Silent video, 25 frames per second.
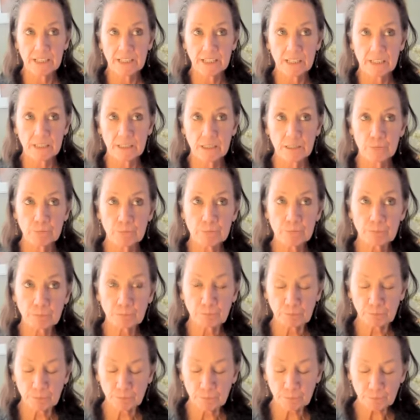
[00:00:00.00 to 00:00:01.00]
the
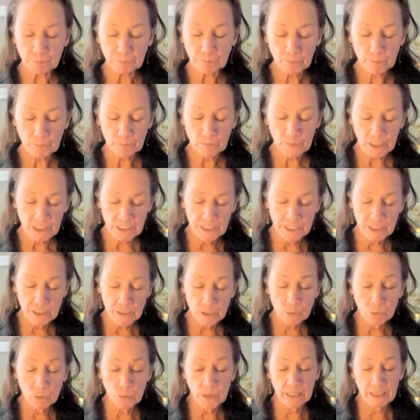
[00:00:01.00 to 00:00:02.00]

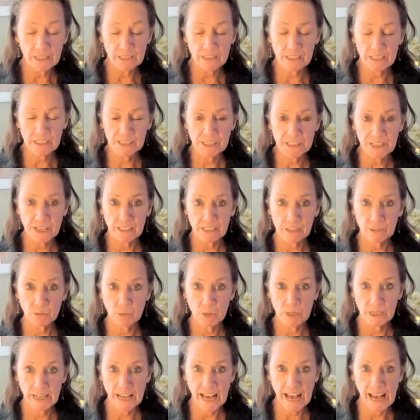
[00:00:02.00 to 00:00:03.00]
awareness that you
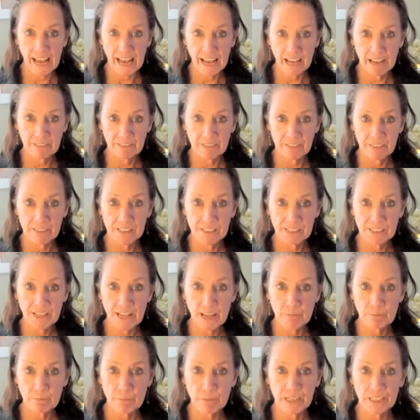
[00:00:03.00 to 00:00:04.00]
want to have is
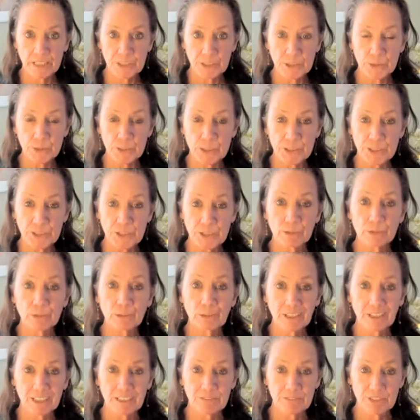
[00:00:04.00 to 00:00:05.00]
that my torso
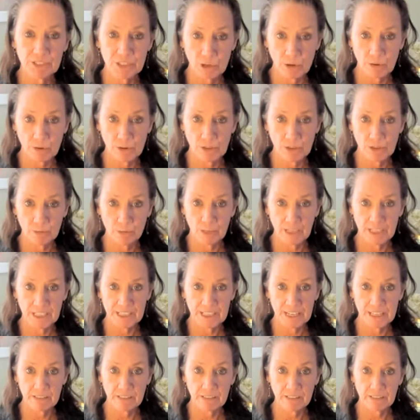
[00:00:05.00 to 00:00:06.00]
lives all the way
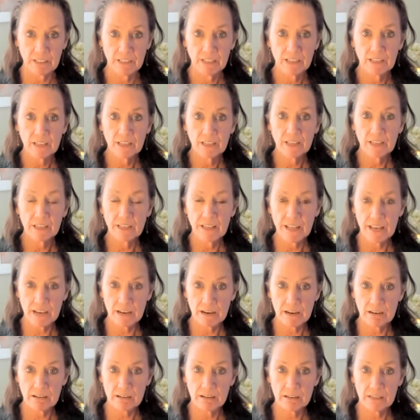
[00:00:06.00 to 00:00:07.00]
down
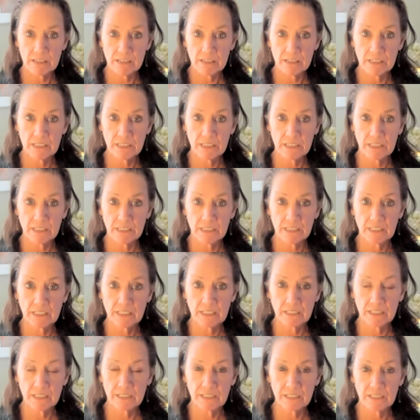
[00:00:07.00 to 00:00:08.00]
there in
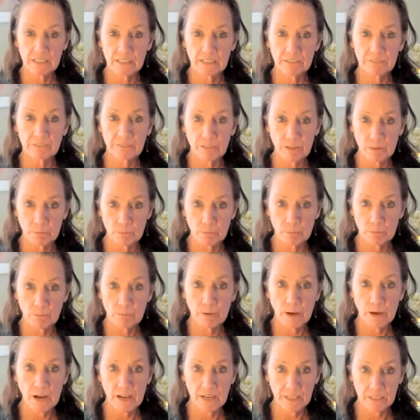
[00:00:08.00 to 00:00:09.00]
the front
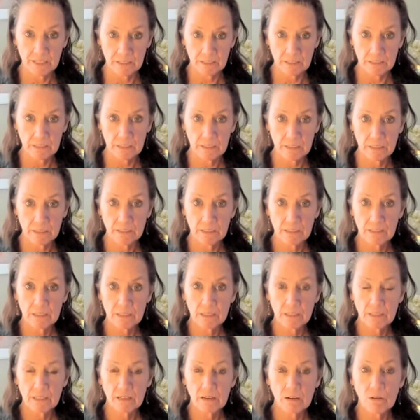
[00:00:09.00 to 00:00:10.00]
body,
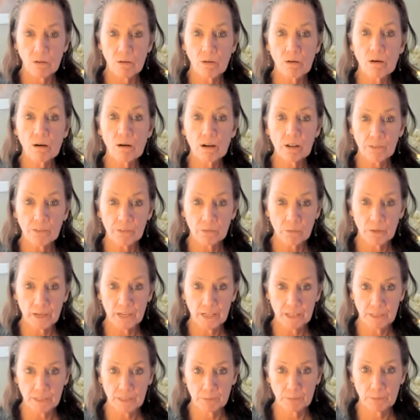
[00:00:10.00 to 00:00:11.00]
all the way
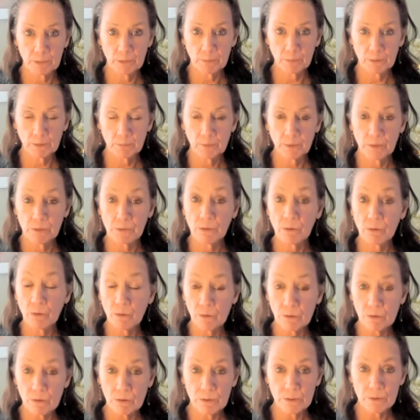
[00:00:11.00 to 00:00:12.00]
to the pubic bone,
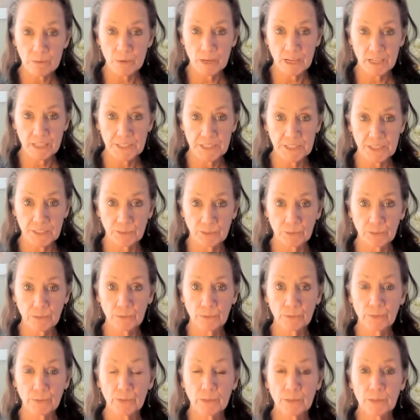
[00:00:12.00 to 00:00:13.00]
all the way
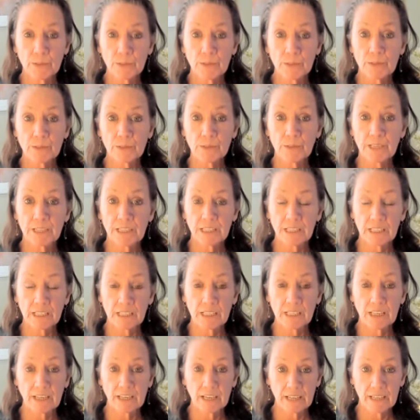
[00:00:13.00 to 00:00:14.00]
to
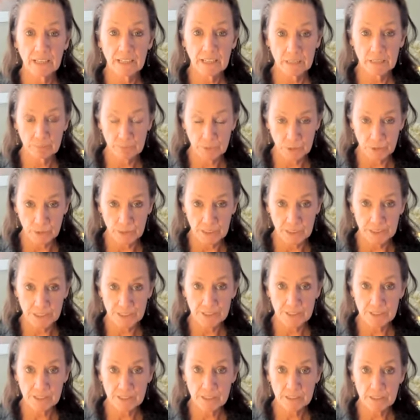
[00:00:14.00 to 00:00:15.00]
the hip
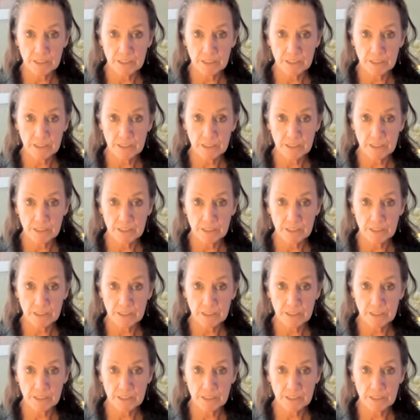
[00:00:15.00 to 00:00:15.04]
joints.